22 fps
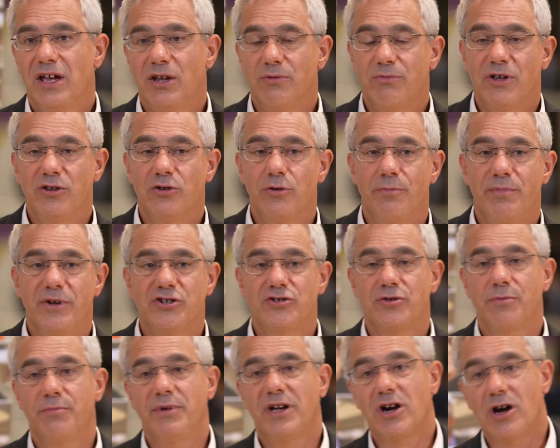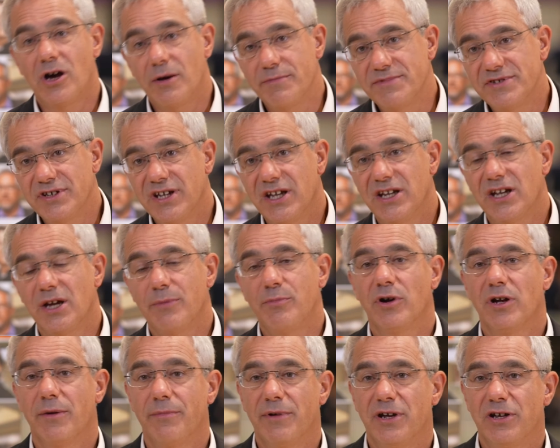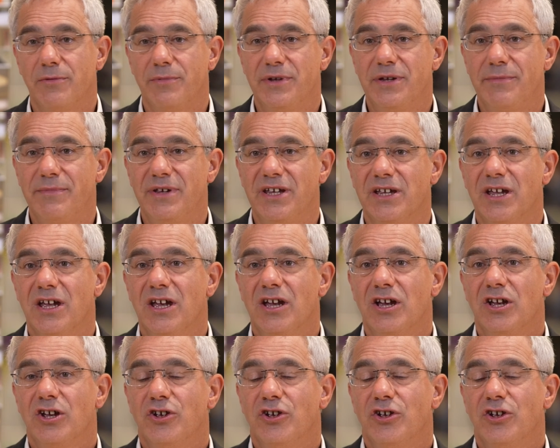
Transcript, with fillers: and when the patient becomes again hypogammaglobulinemic,